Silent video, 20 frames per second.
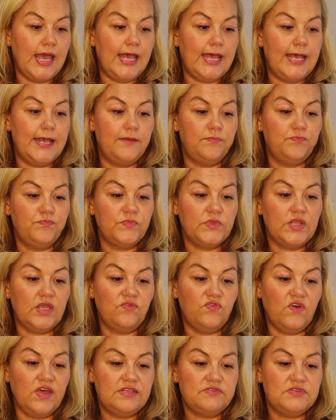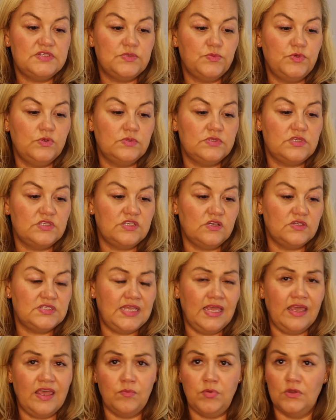Advice for someone who wants to start a
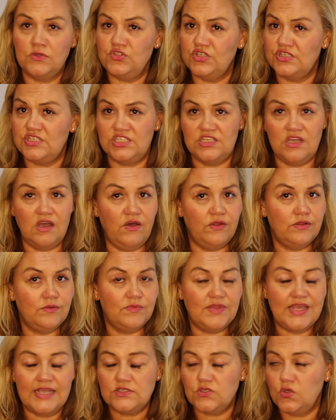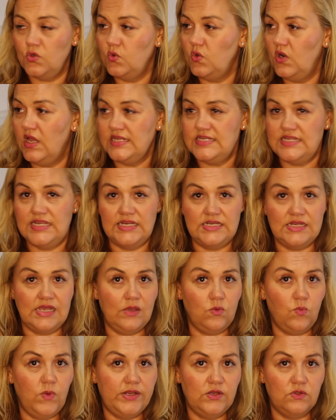skincare blog. Just start. That's all I did.
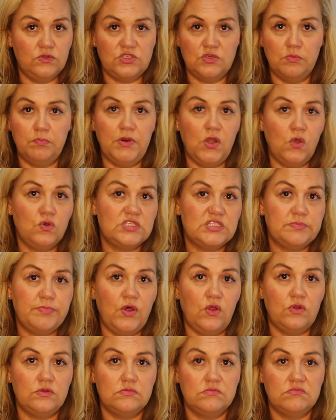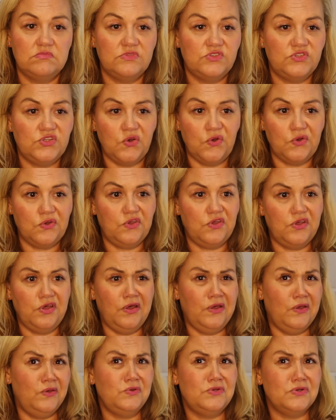I went on to
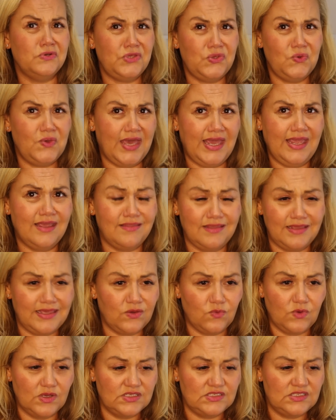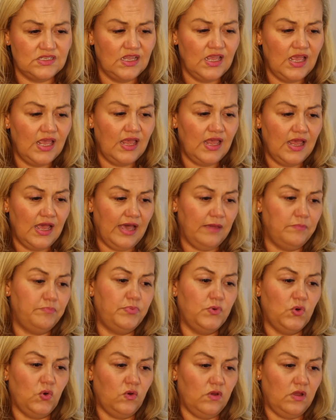blogspot.co.uk, I think it was. I
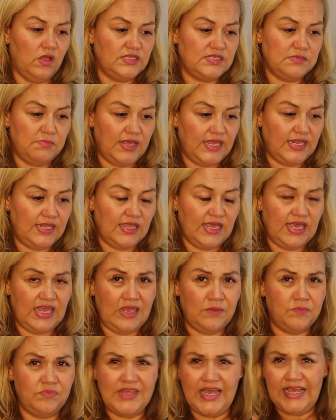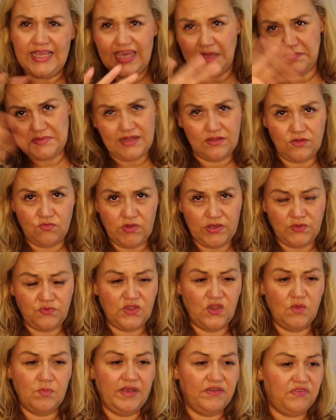bought a domain name. That came down the road,
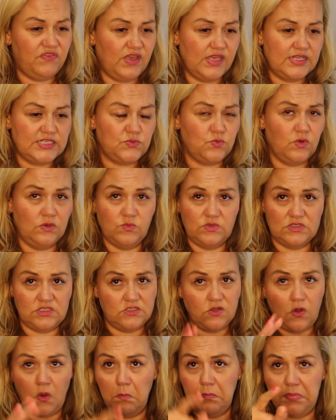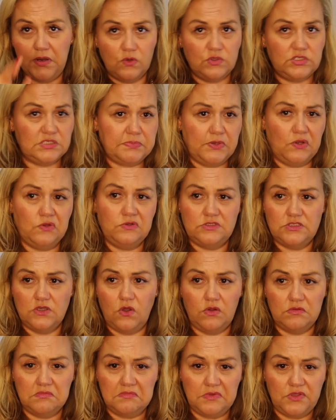though. My first one was
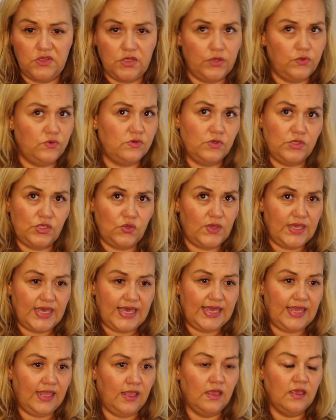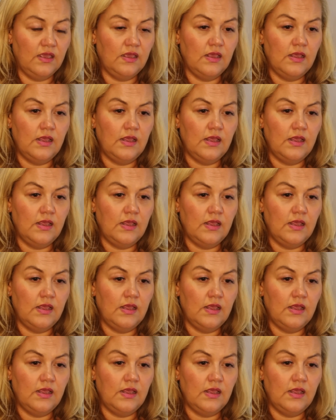.blogspot.co.uk.